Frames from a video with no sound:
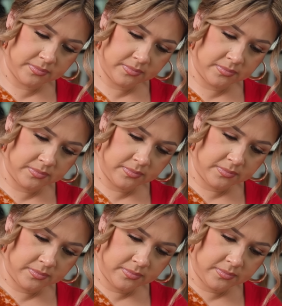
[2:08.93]
We're going to
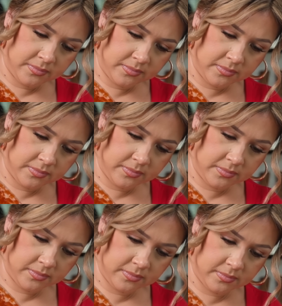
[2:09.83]
use that for
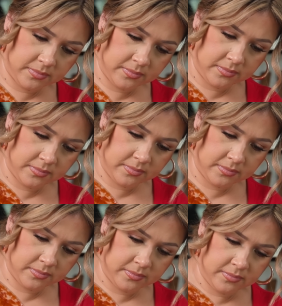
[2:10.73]
our meat later
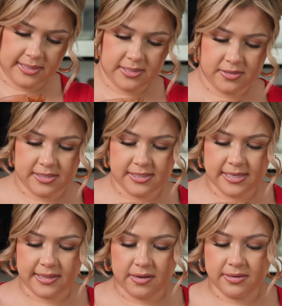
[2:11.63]
on. Okay, so just
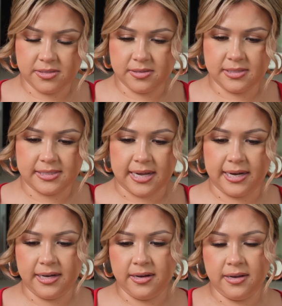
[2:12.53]
set that one to the
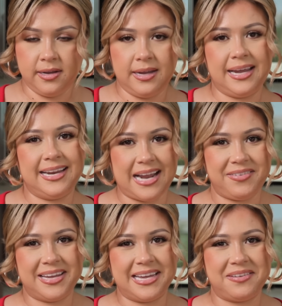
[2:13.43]
side, and now
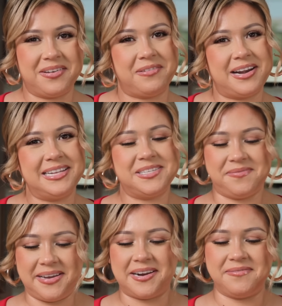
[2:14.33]
we can get it ready to
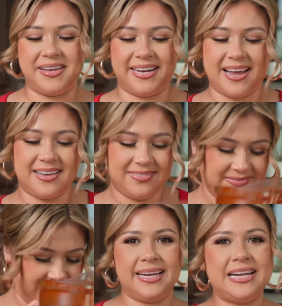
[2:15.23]
make our birria.
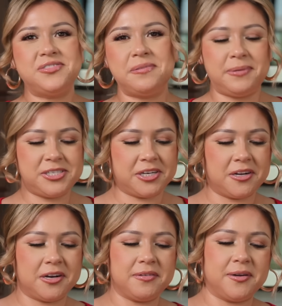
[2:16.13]
Okay, now to our pressure
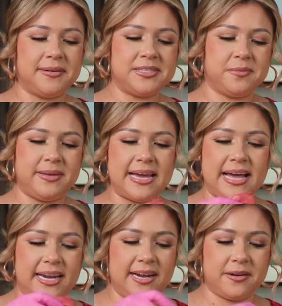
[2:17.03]
cooker, we're going to be adding